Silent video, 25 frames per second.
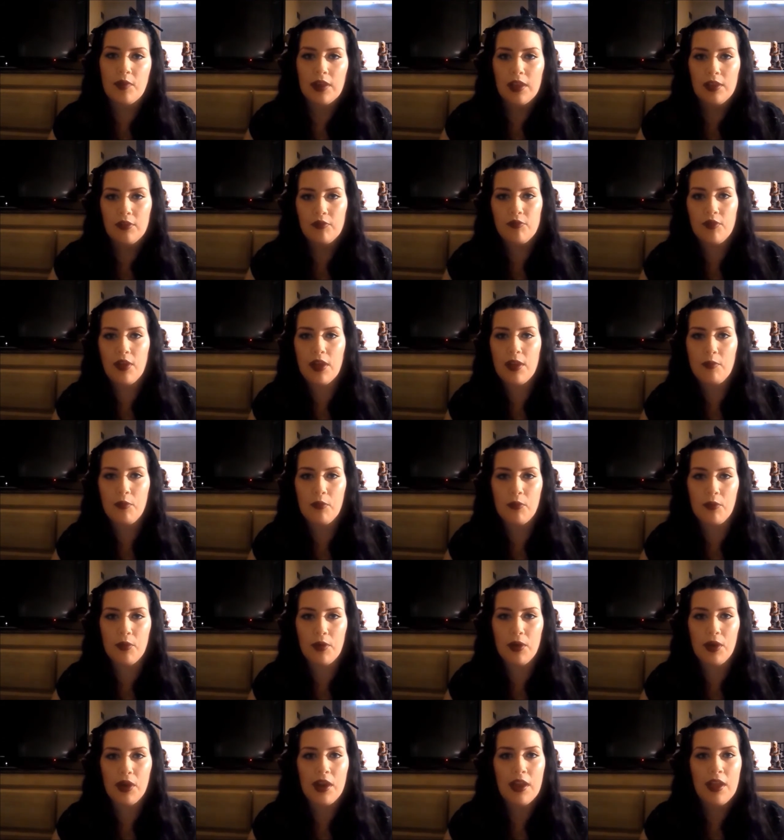if I can find
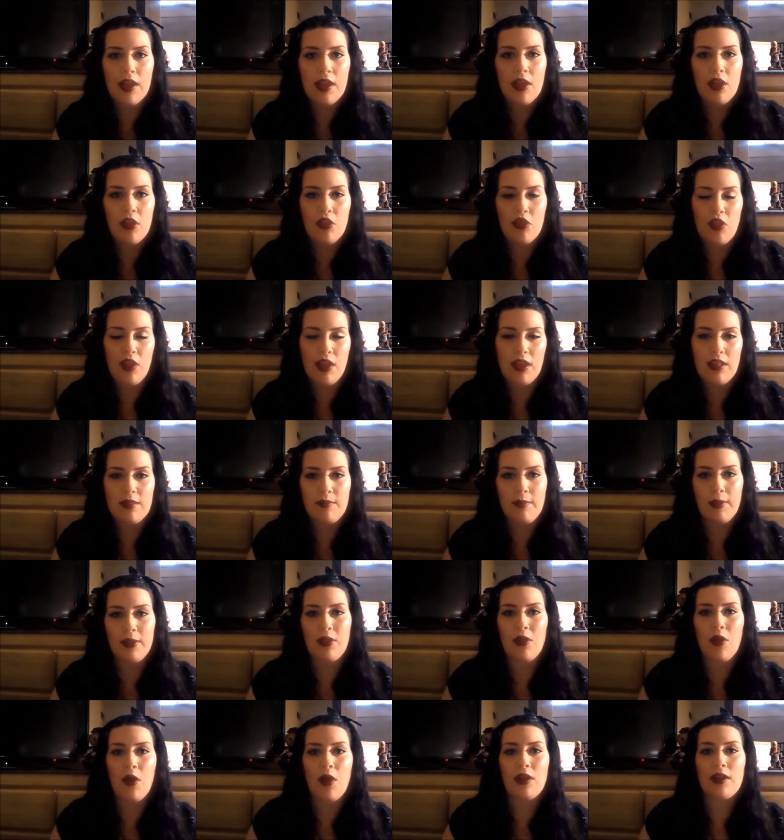more things
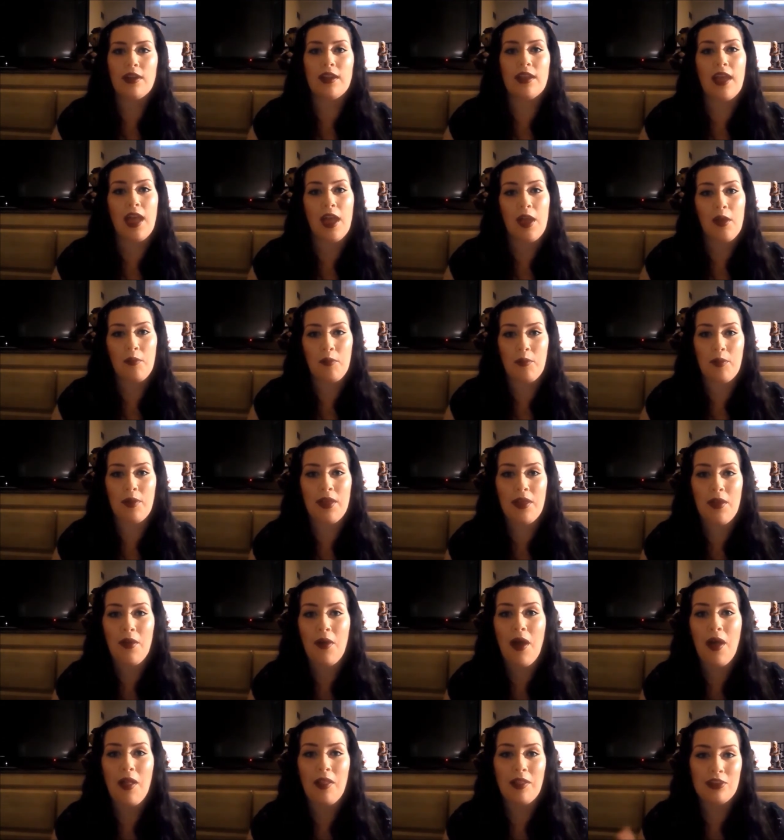about the haunting I
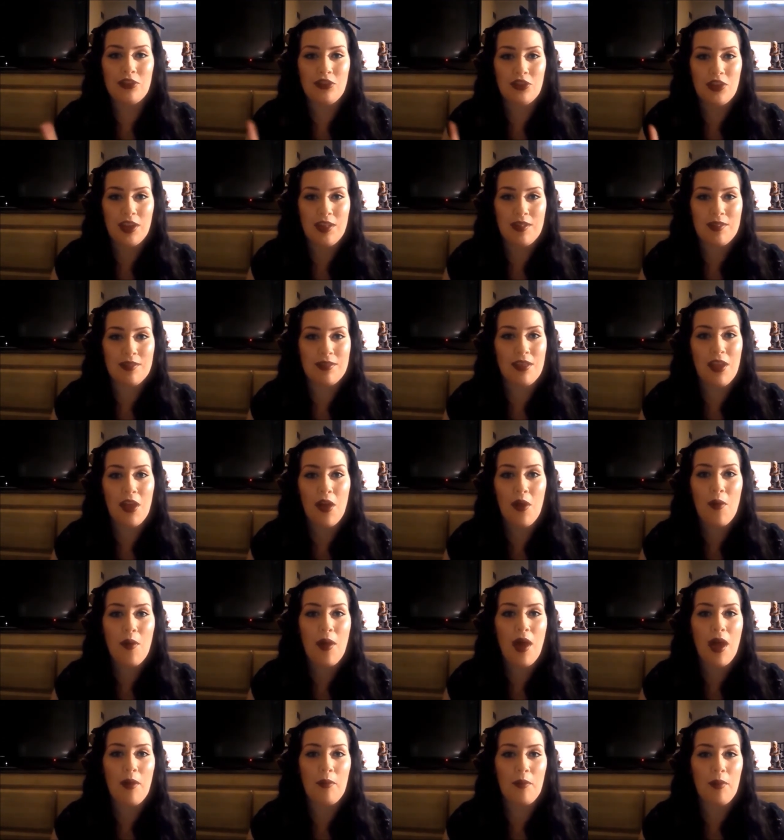will. I'll let you guys
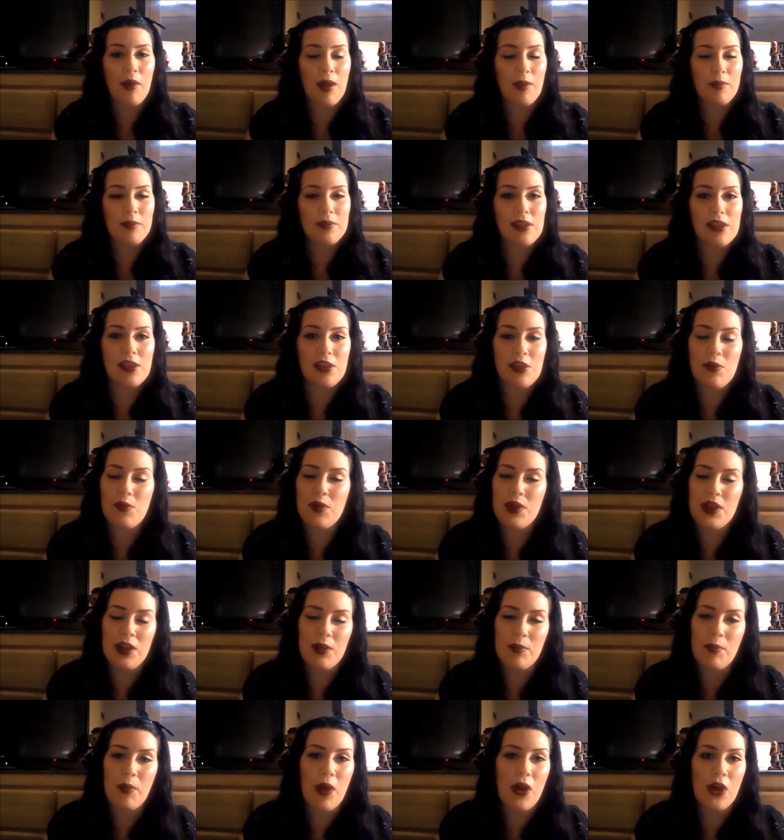know. I will update you in
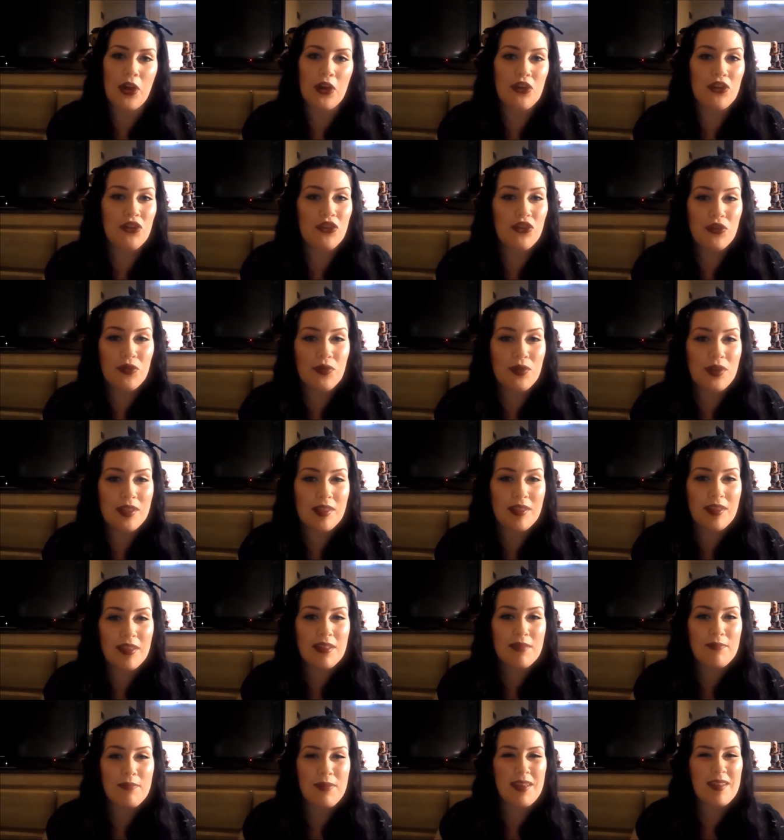a part two to
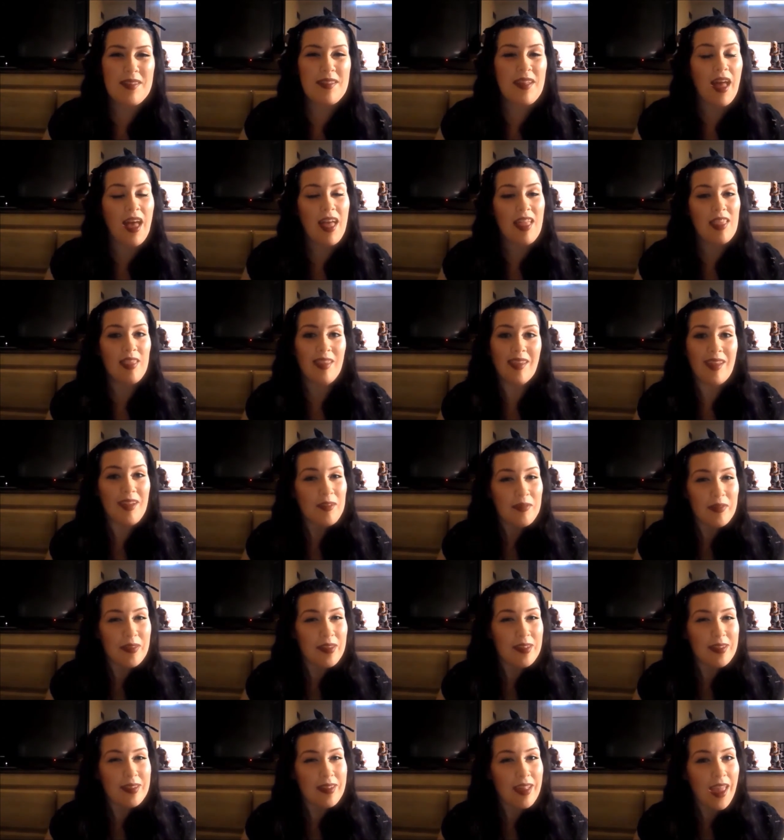this because I love
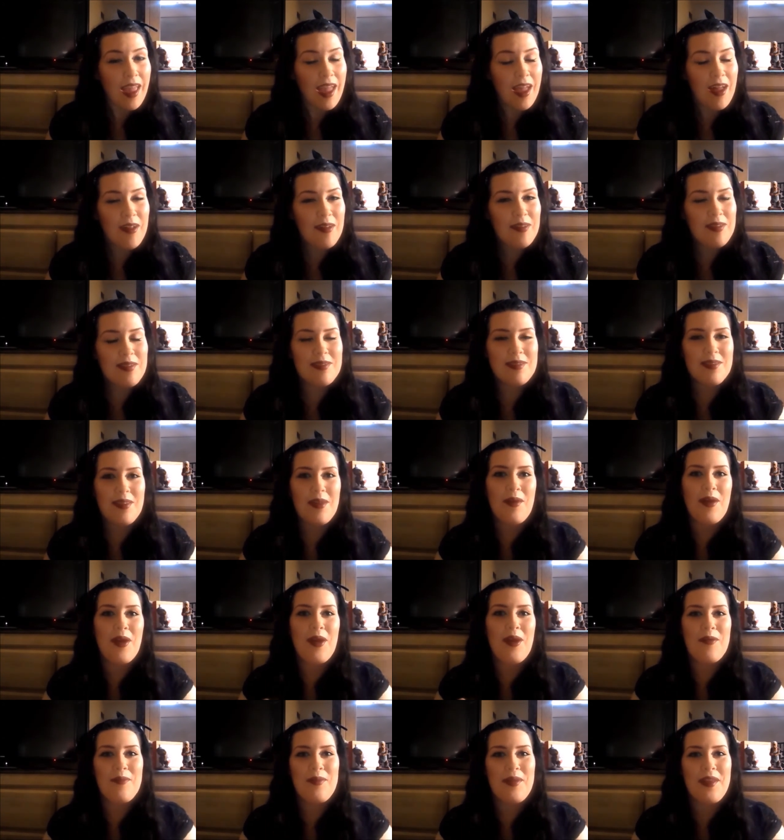this house. So I
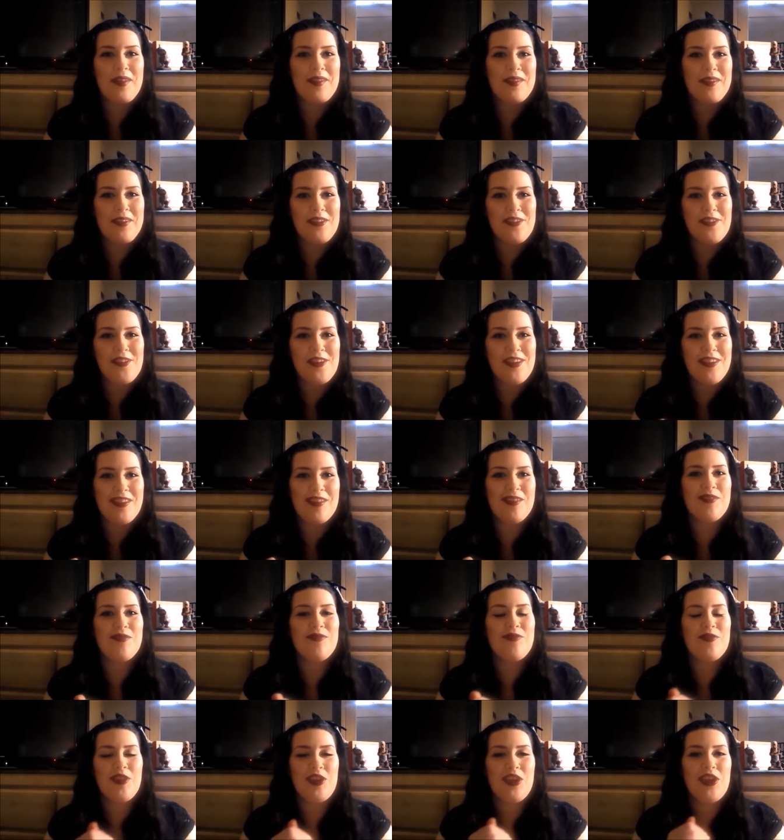hope you guys enjoyed
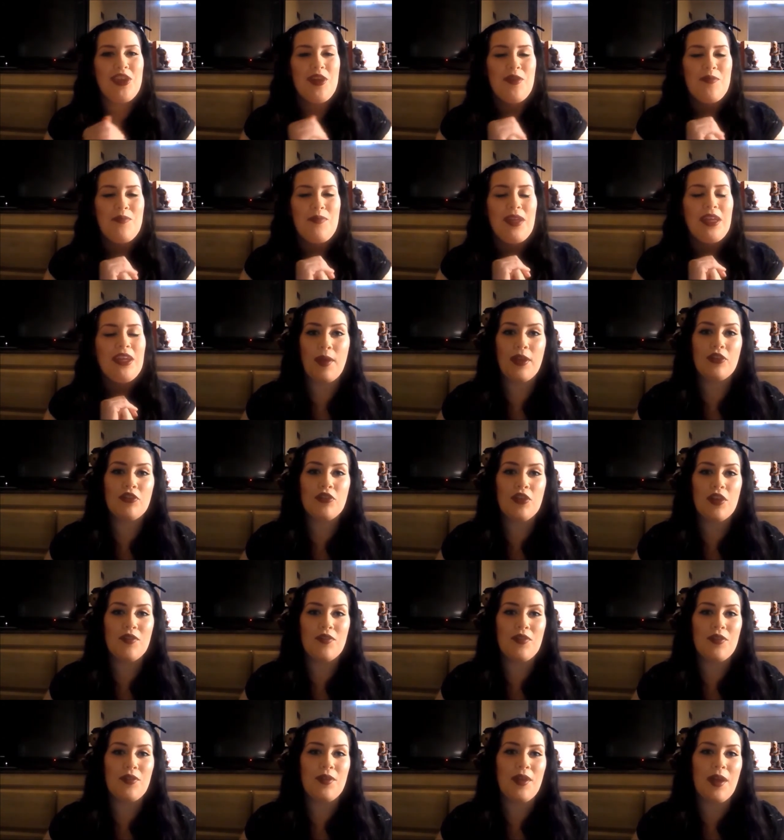this video. So make sure
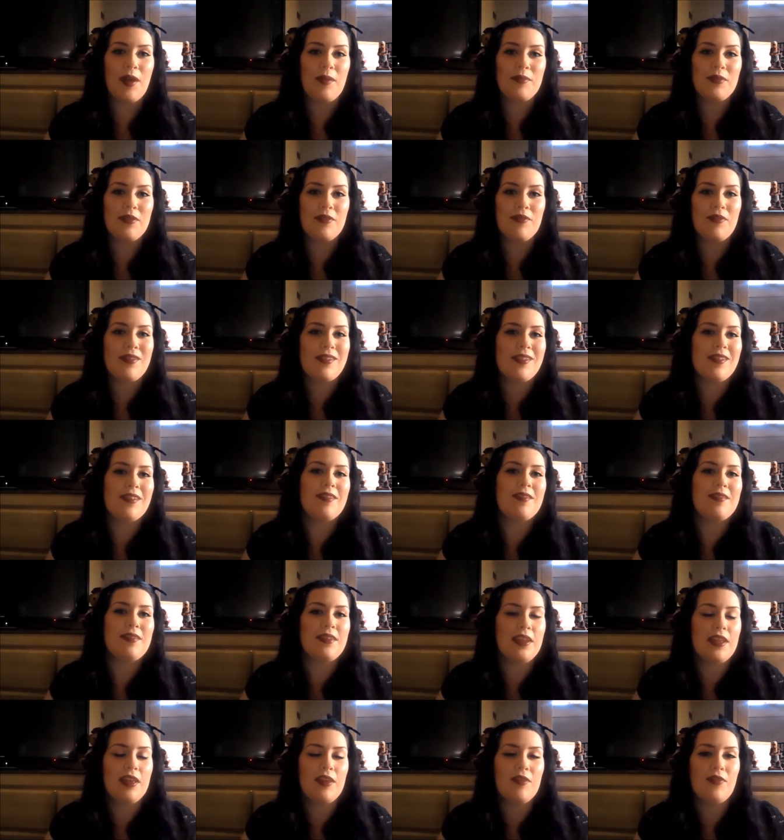if you come to visit the
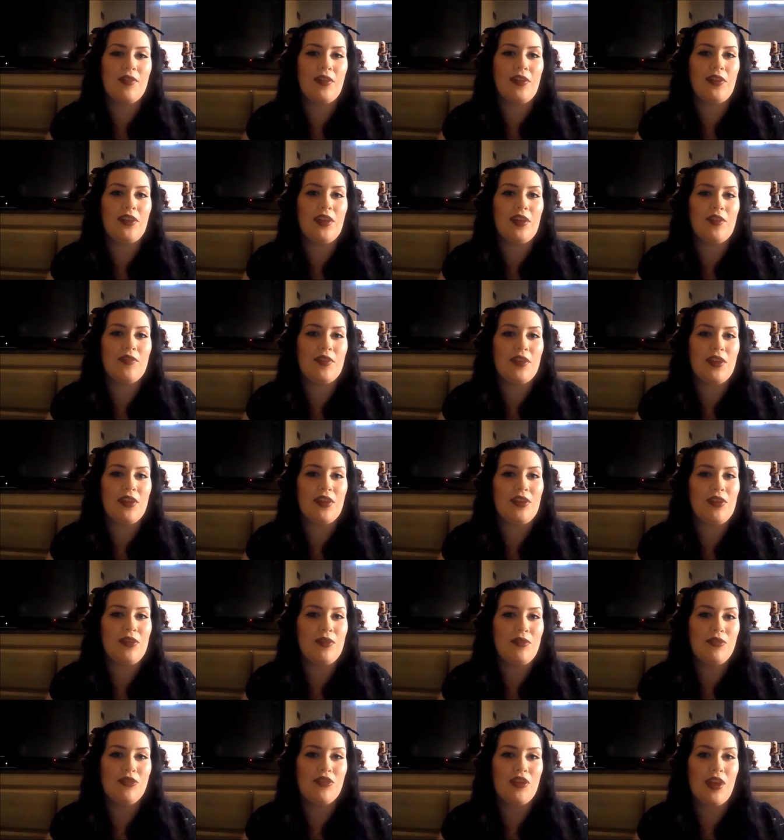city of Philadelphia
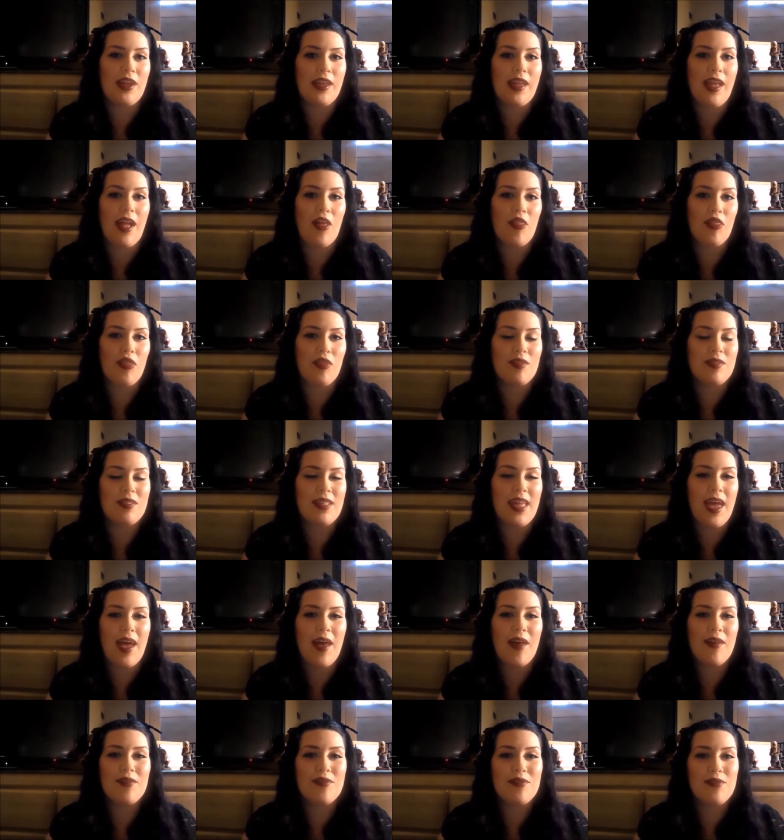you check out this
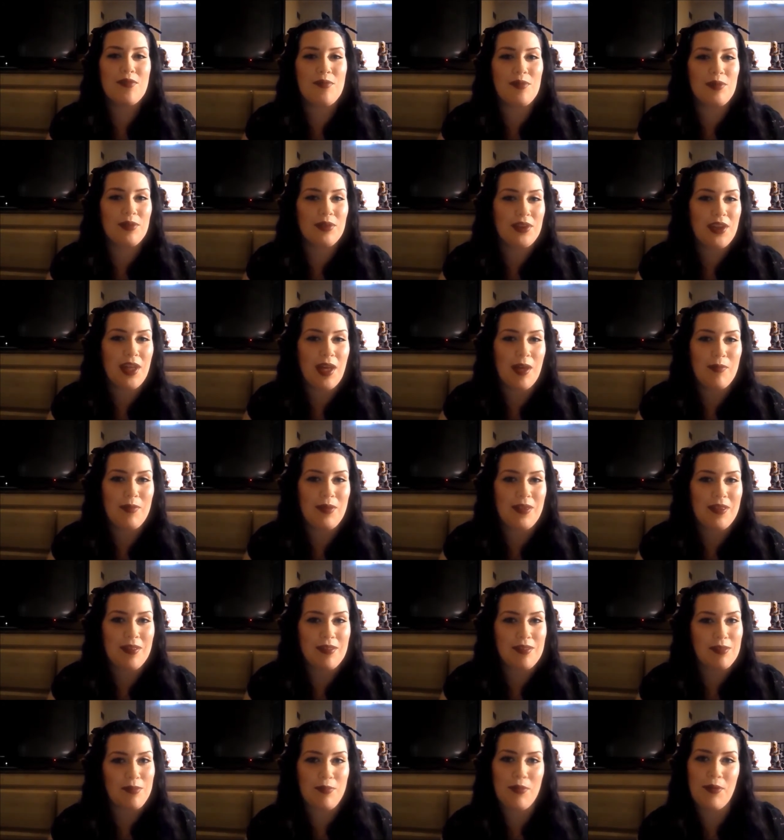house. You will not be
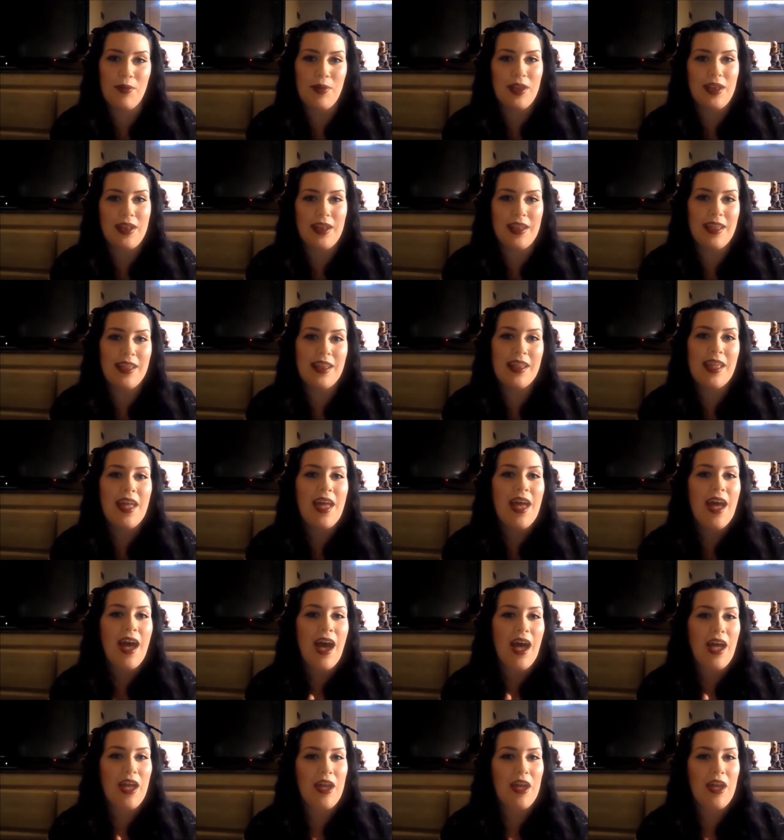disappointed.